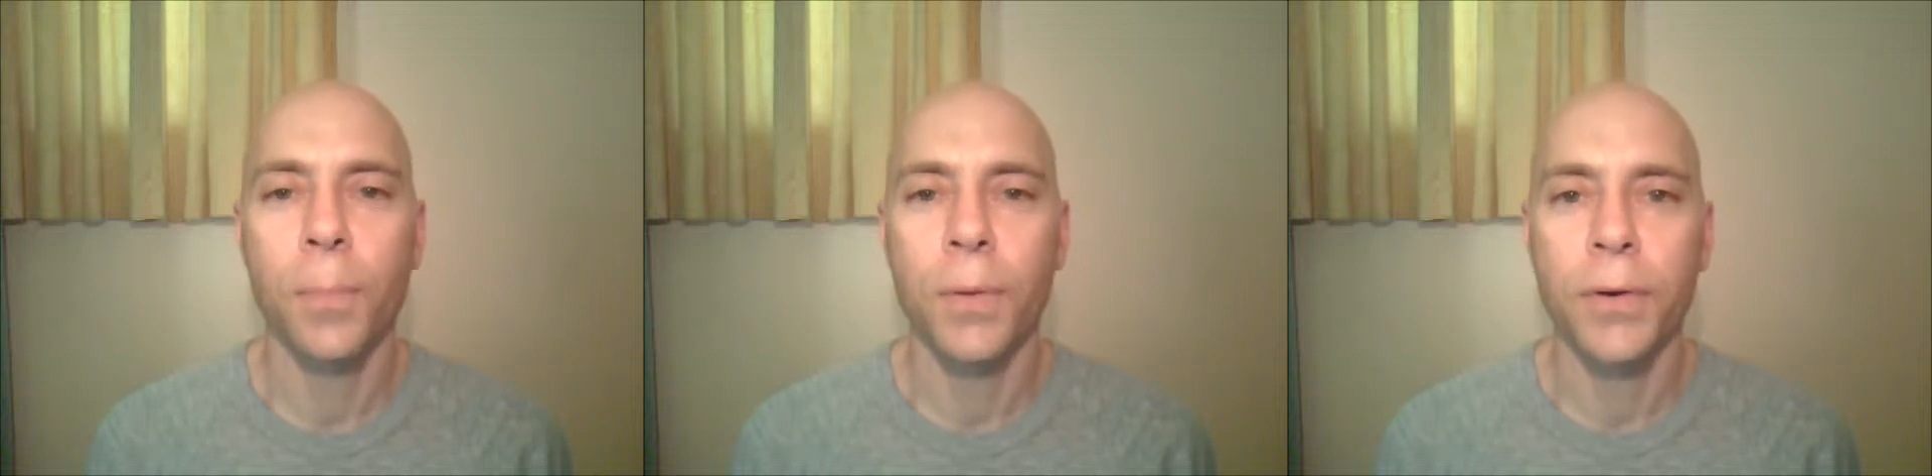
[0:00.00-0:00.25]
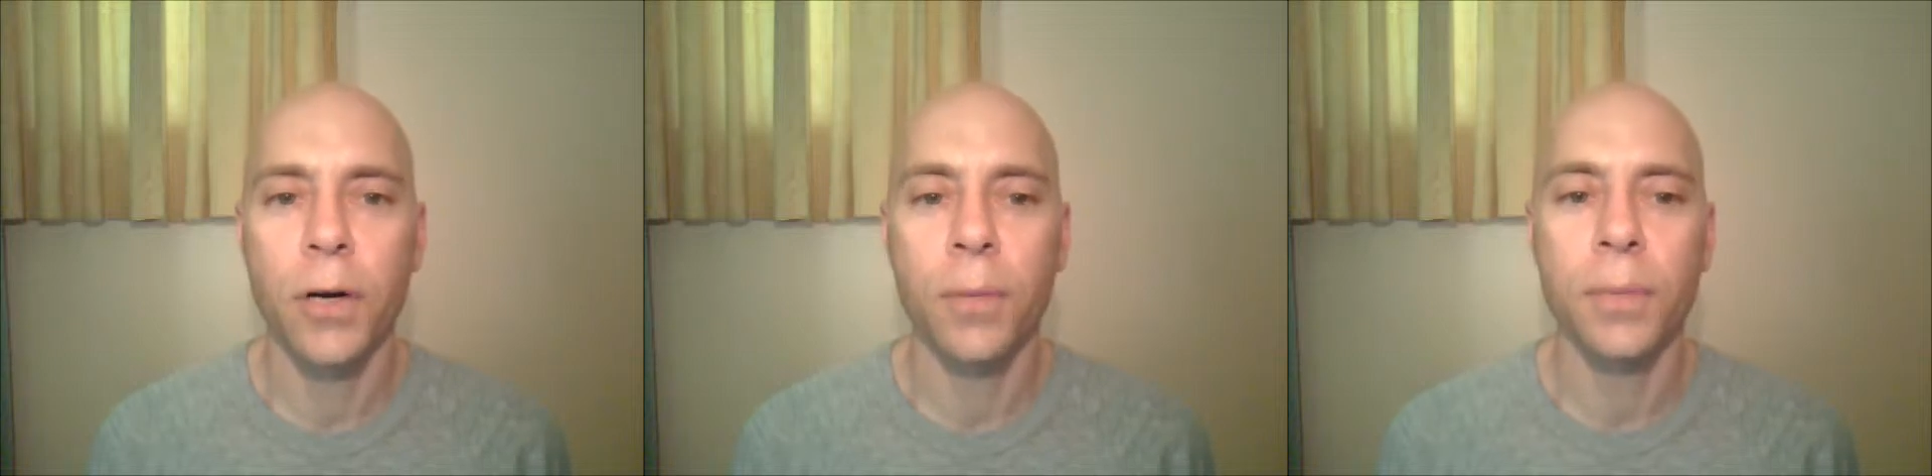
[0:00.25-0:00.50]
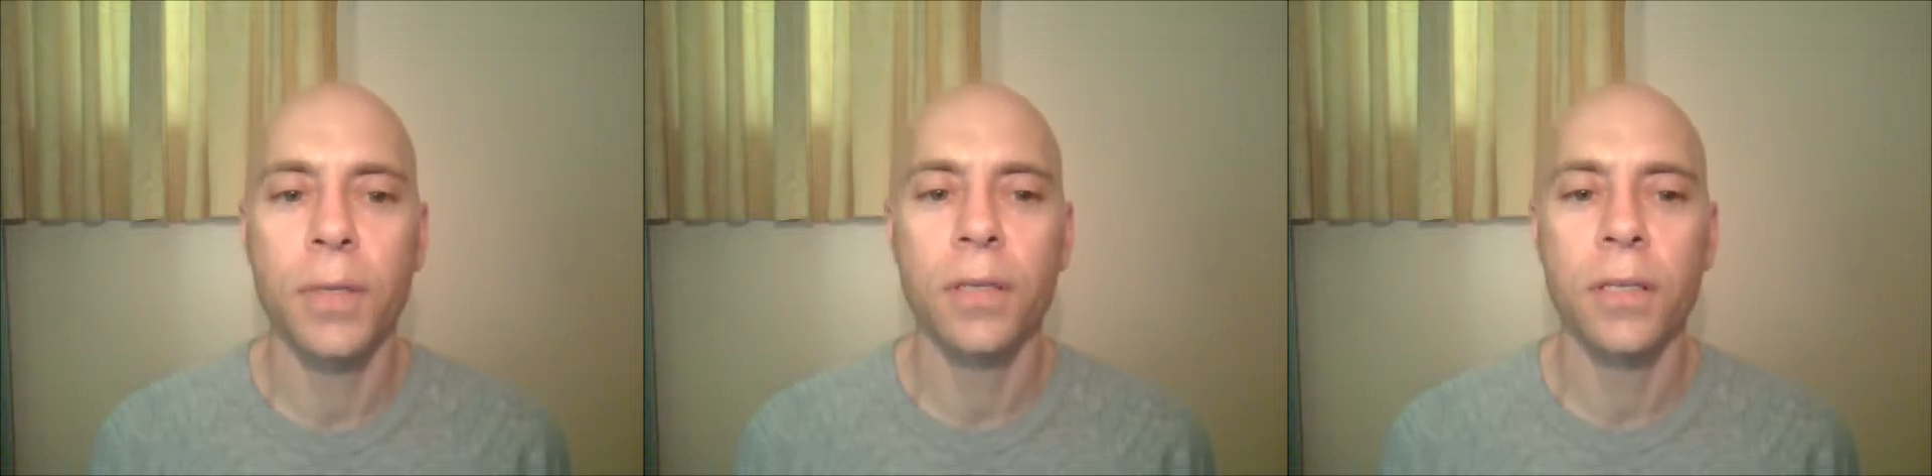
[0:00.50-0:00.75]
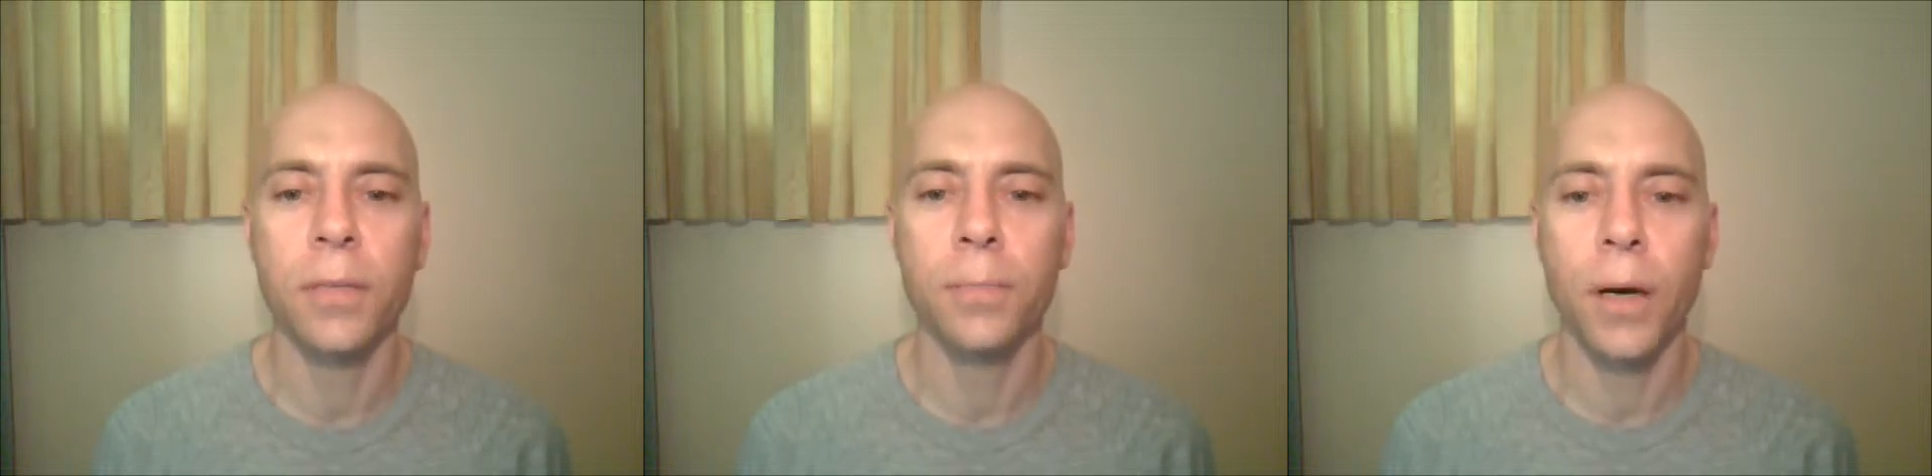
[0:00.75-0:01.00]

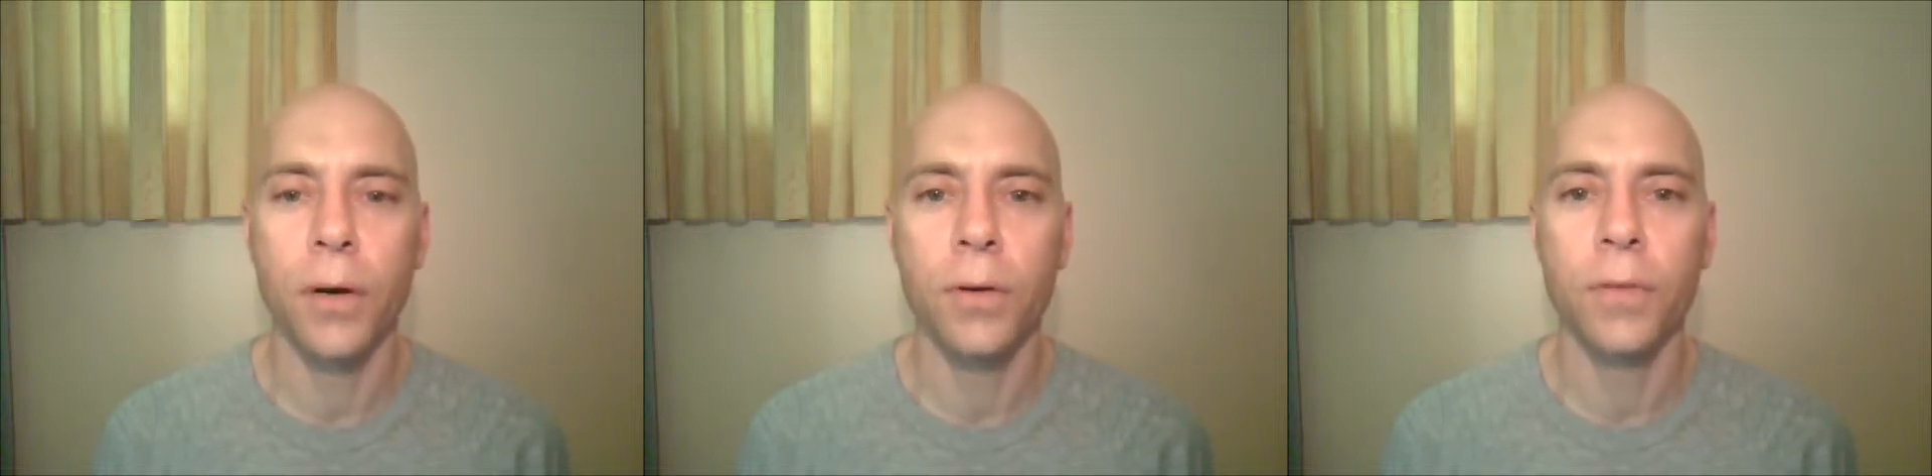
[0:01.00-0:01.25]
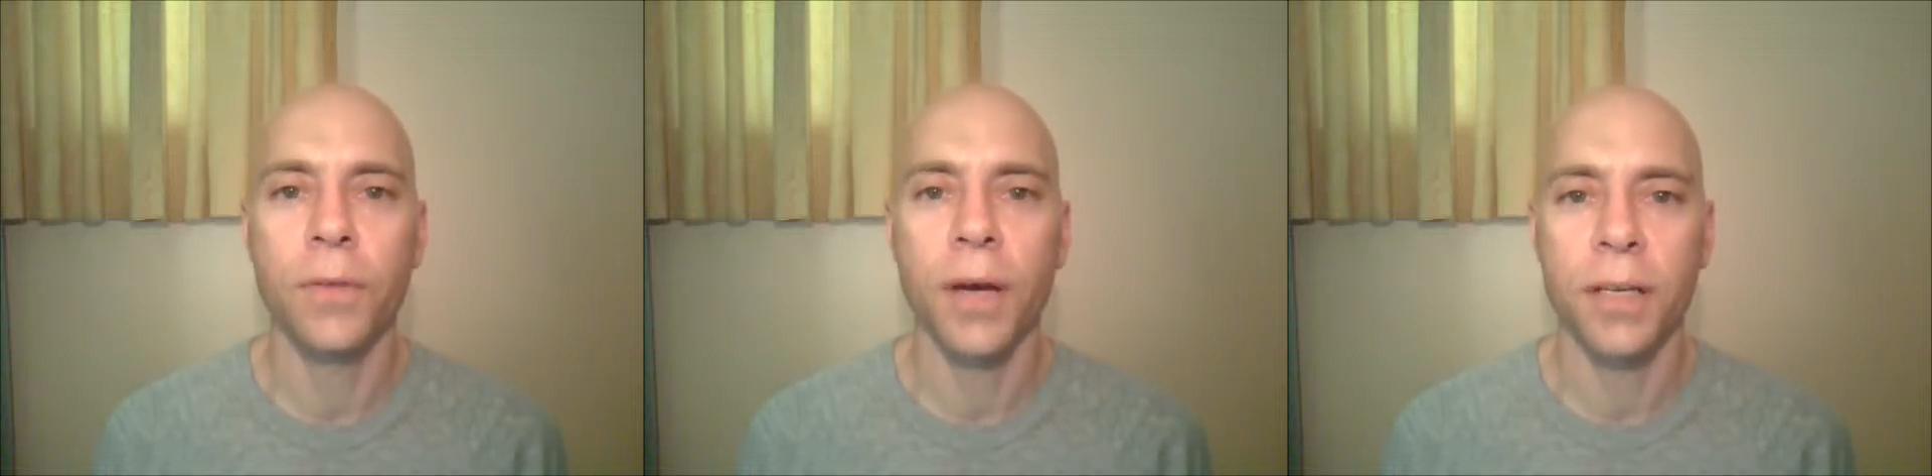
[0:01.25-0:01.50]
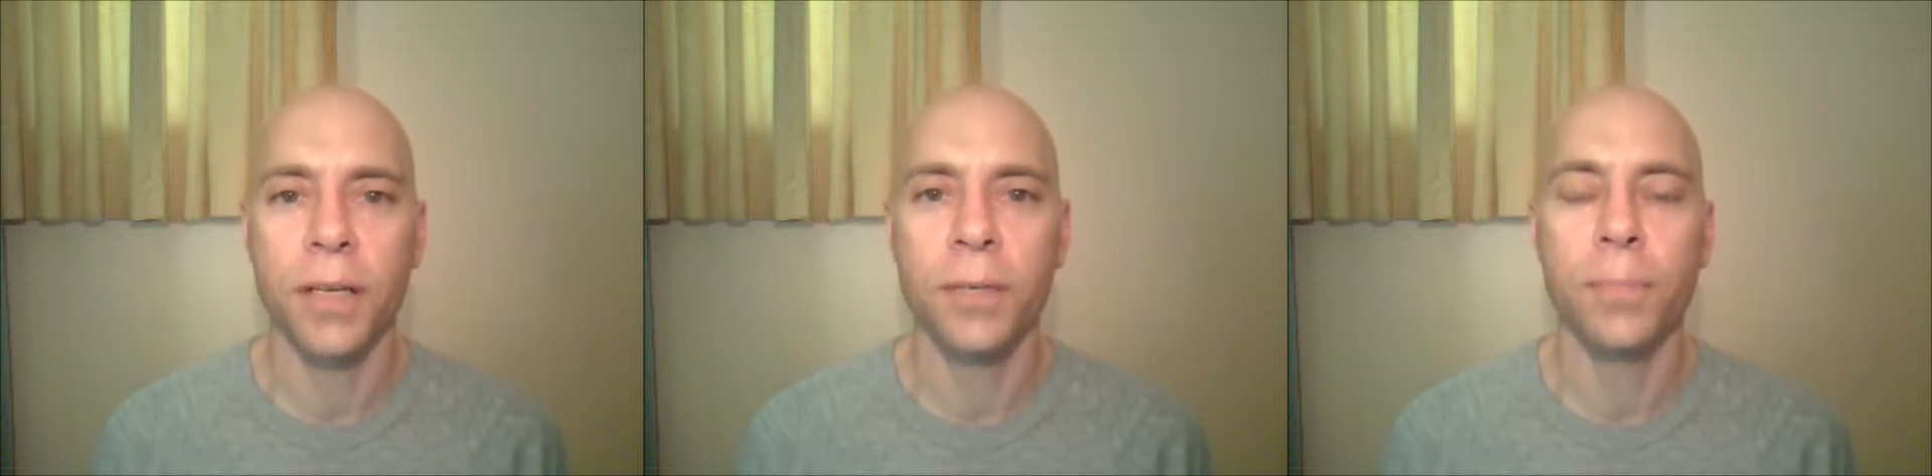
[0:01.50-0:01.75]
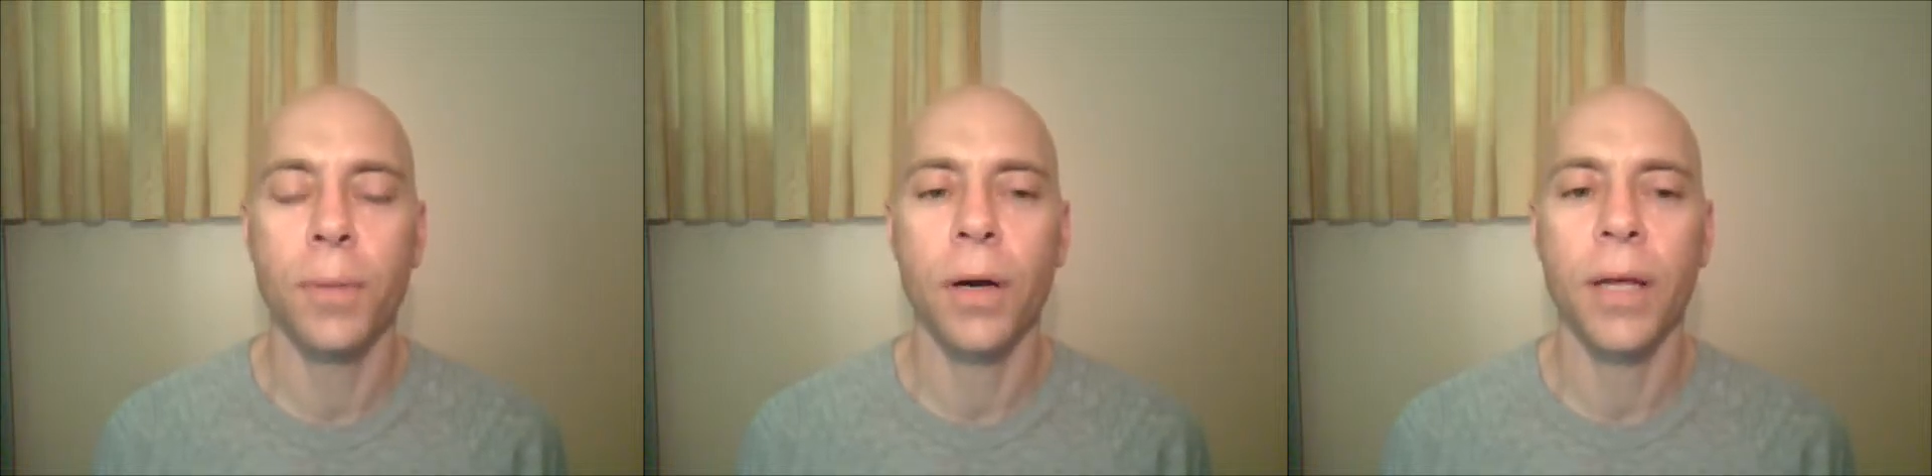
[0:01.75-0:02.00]
predominantly
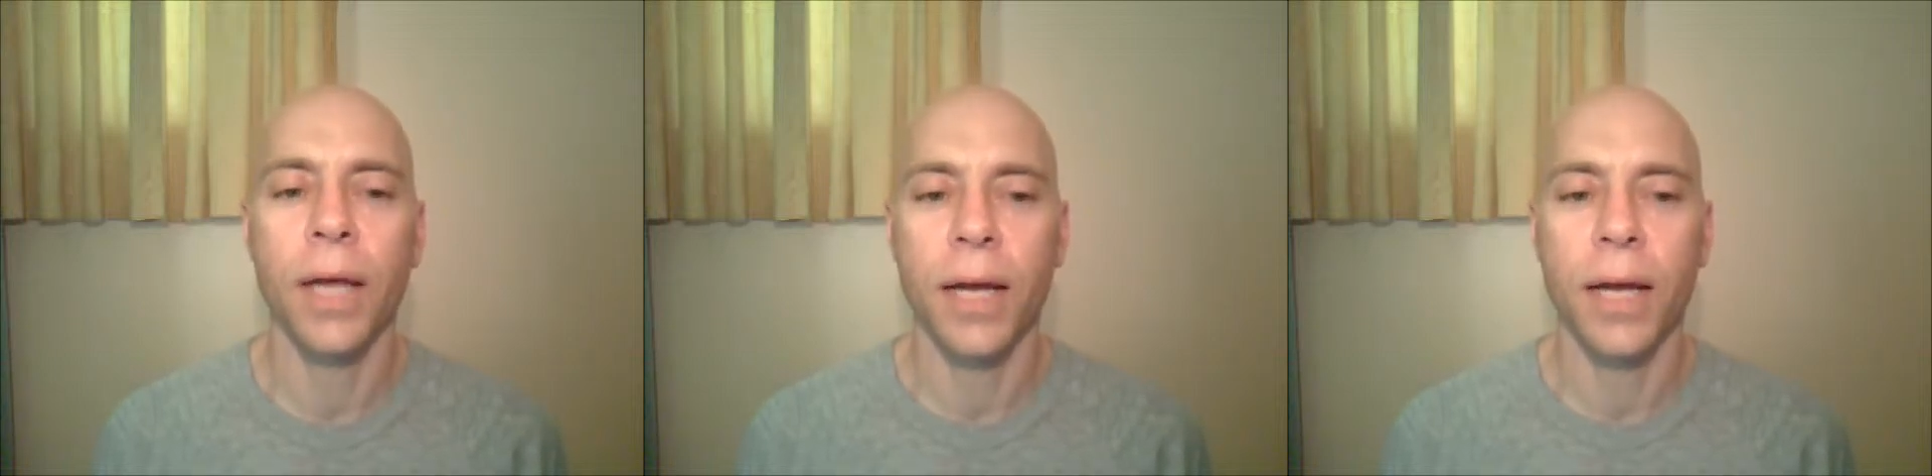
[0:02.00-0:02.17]
motivated by